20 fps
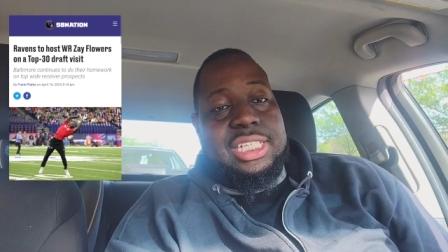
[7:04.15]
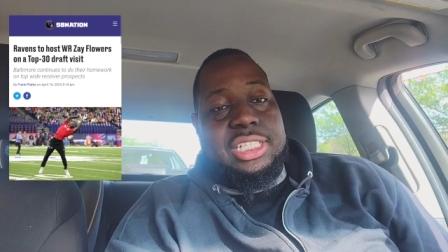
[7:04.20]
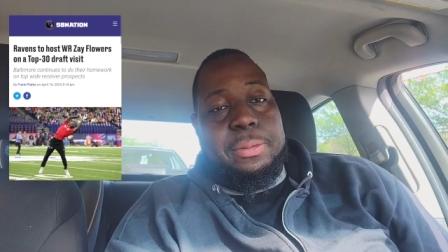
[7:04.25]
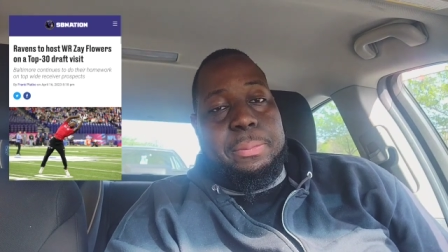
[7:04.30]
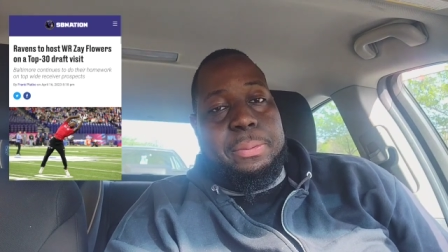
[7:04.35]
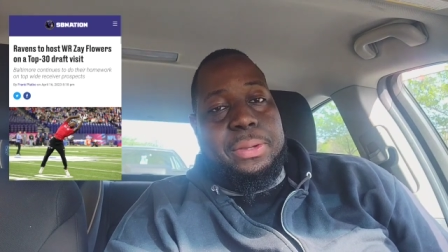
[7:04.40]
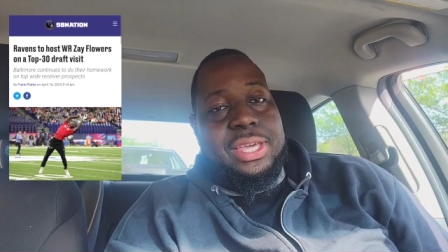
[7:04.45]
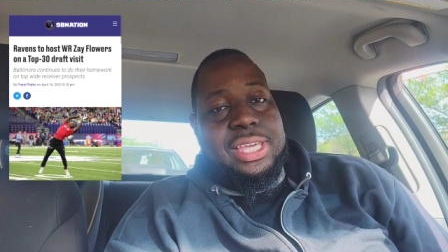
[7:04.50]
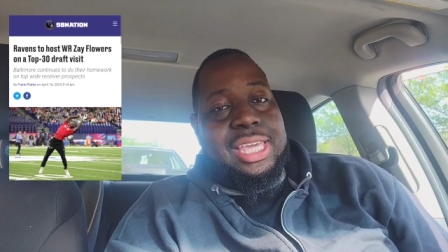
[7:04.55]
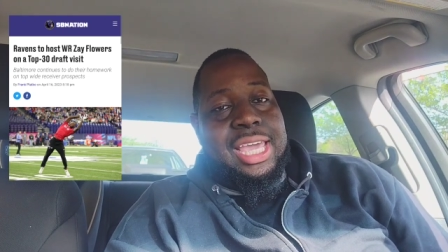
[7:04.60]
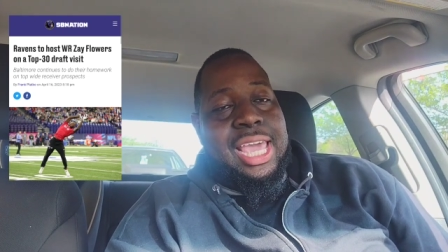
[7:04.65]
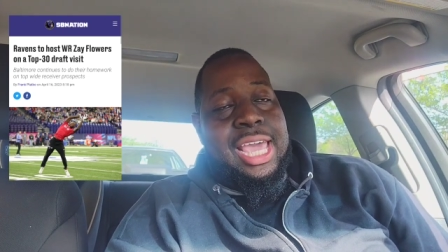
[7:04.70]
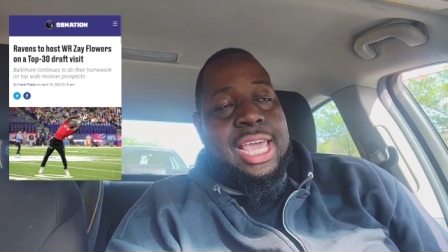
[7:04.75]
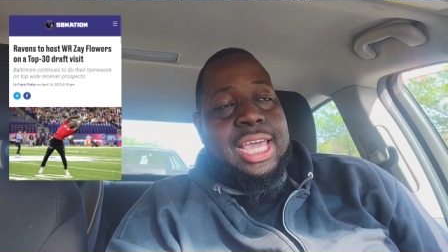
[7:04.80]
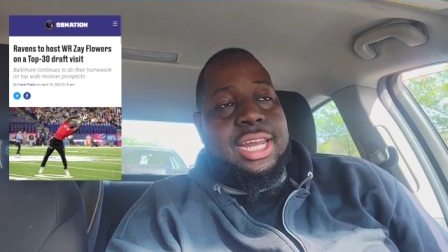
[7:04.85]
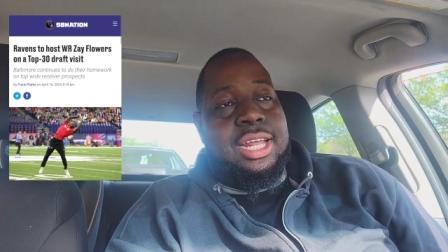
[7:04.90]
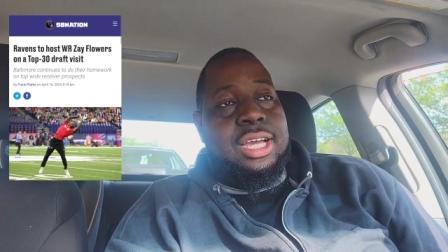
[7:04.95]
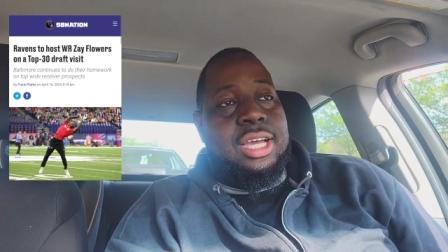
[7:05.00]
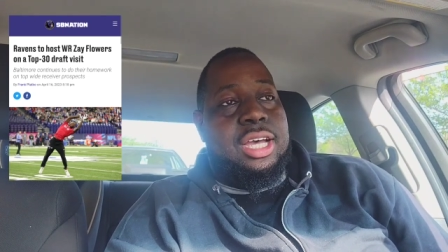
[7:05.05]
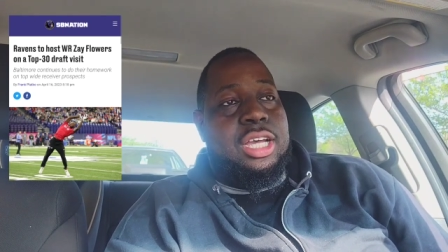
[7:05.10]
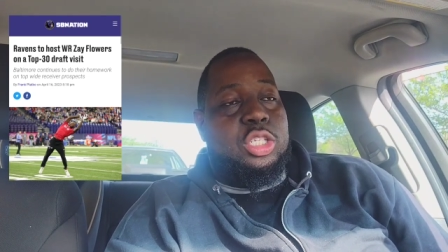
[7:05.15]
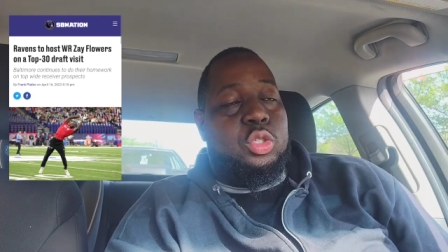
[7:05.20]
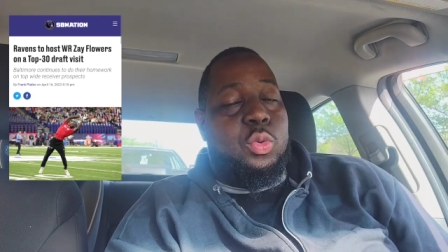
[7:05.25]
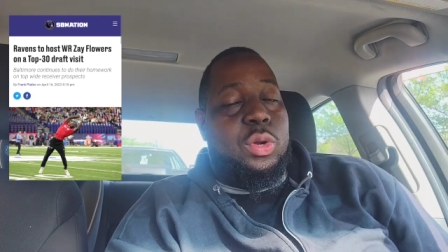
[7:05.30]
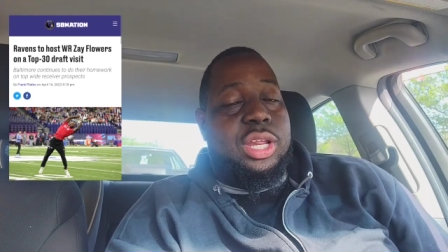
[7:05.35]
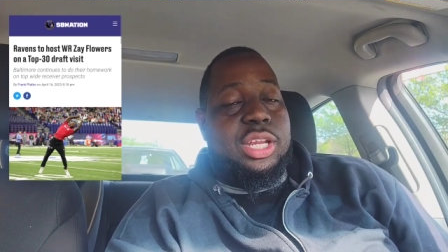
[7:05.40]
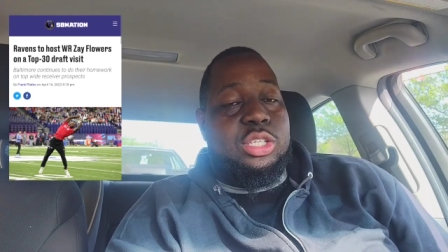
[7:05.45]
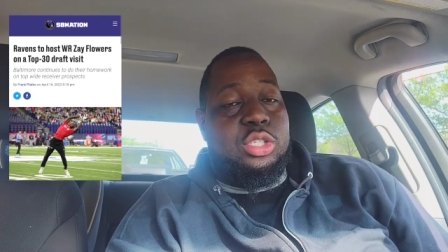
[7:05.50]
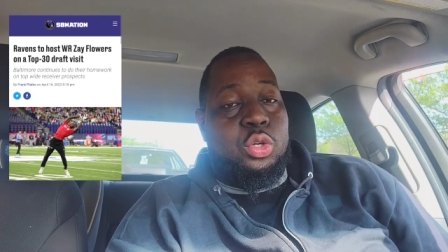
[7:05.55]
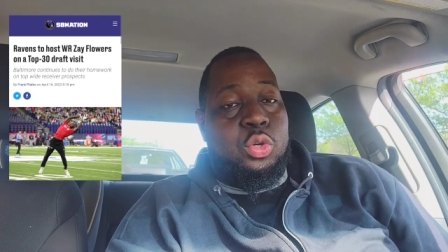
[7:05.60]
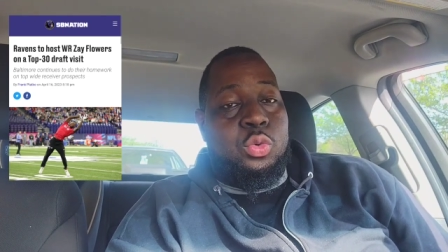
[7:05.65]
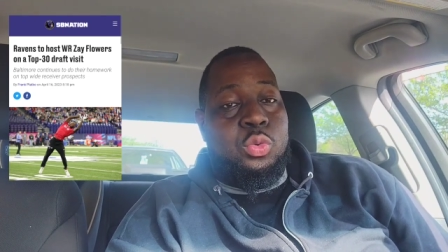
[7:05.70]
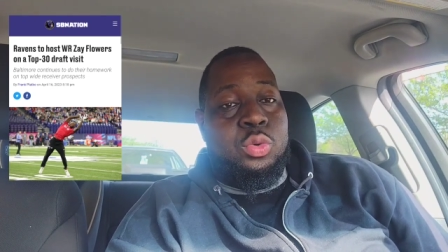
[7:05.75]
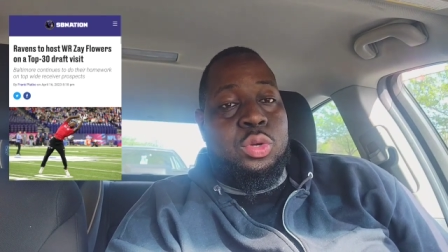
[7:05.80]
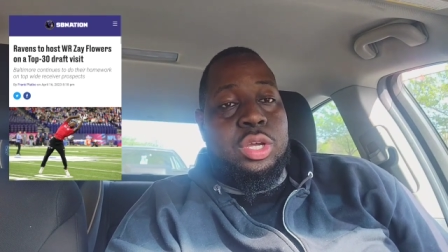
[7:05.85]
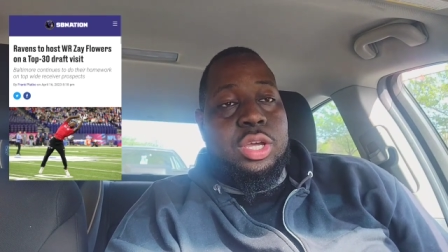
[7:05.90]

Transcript: to pick at uh, 22.